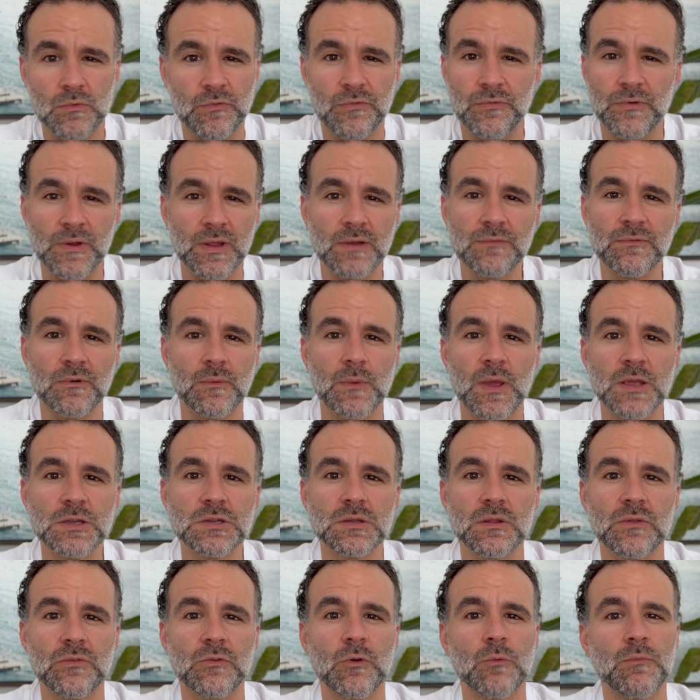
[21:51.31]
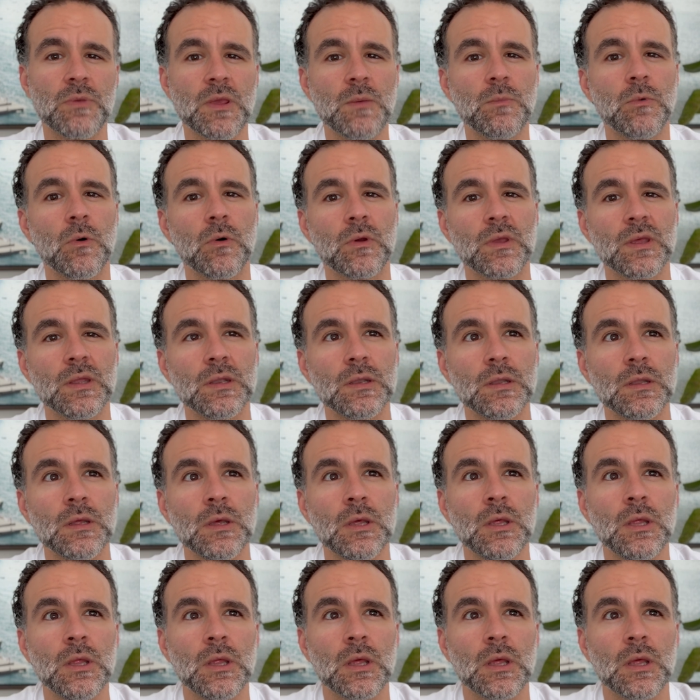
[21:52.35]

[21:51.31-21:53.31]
free information so people can